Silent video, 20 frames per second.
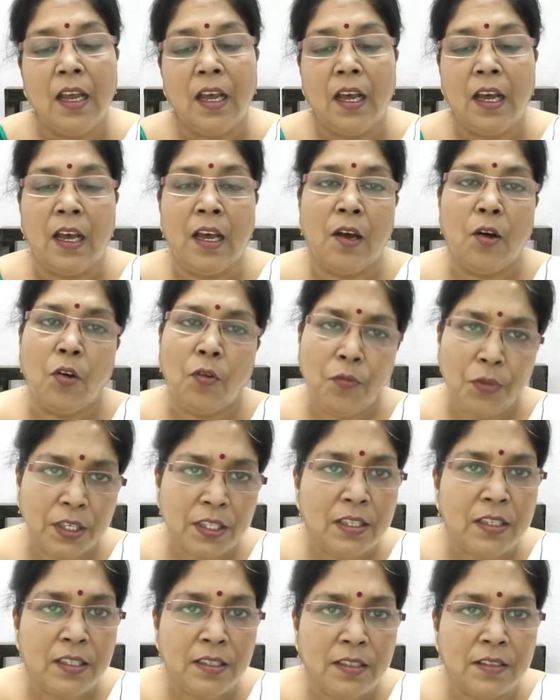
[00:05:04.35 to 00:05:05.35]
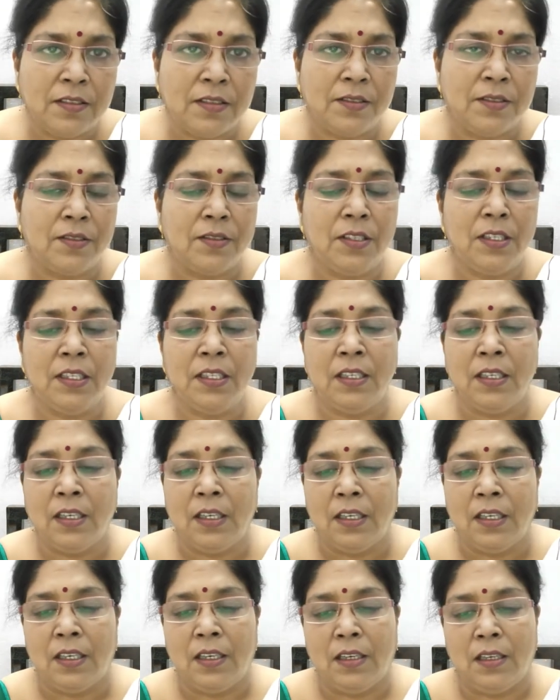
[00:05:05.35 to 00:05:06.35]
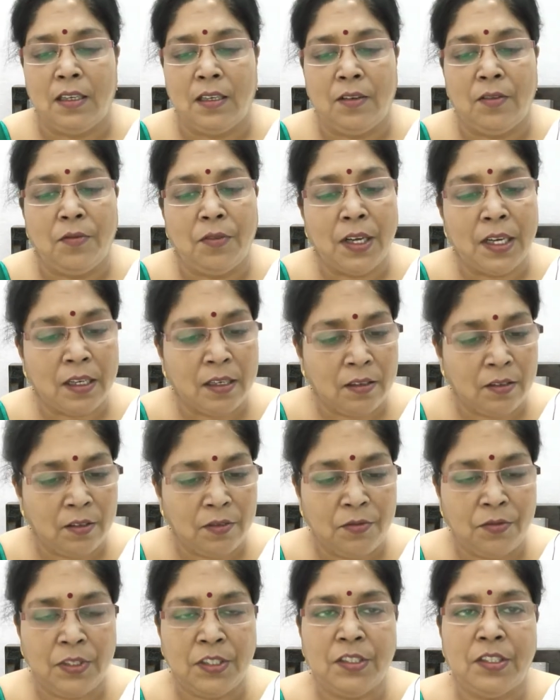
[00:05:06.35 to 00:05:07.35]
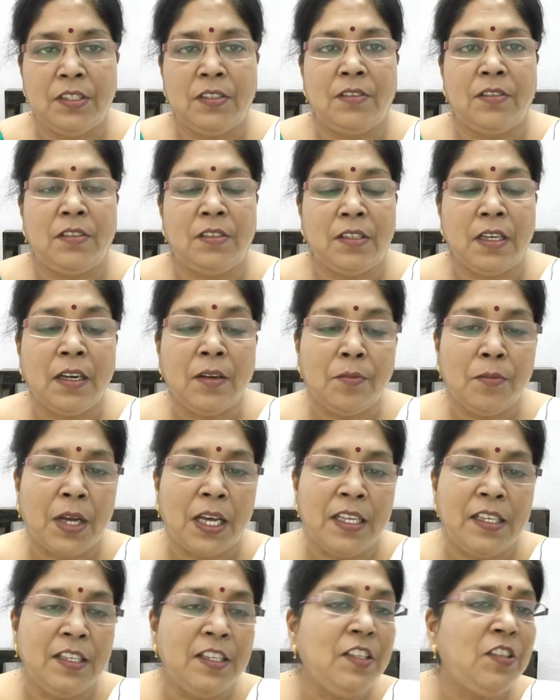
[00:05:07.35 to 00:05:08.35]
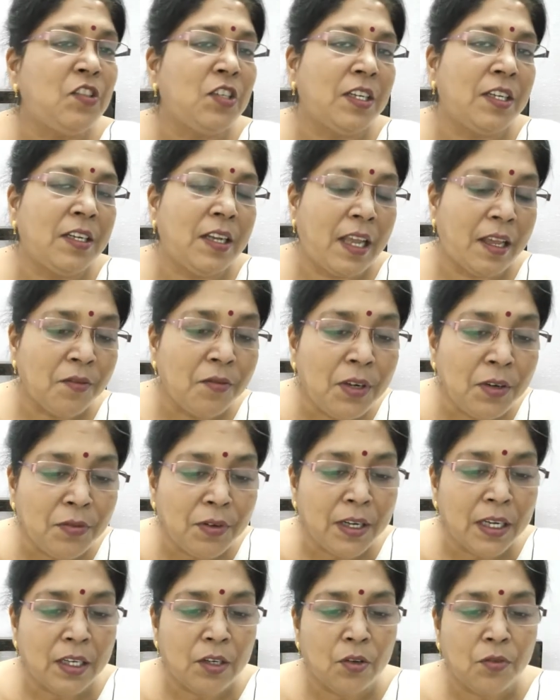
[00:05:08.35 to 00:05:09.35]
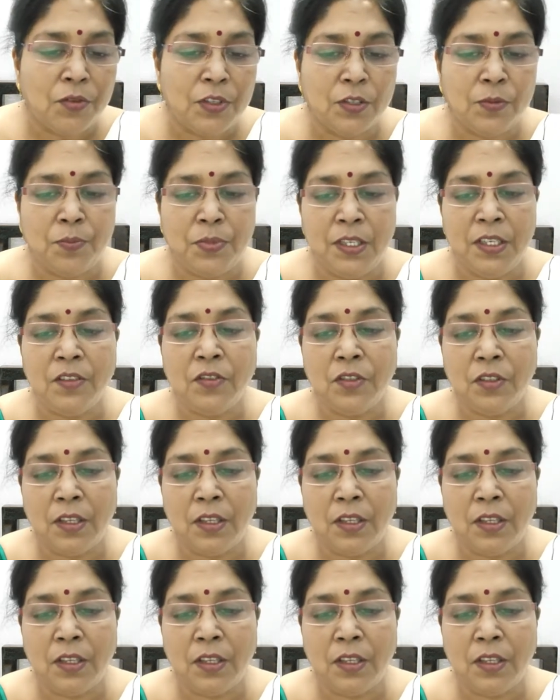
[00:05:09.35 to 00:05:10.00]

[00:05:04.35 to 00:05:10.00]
Obviously, this is the work which is done by each and every figure of speech.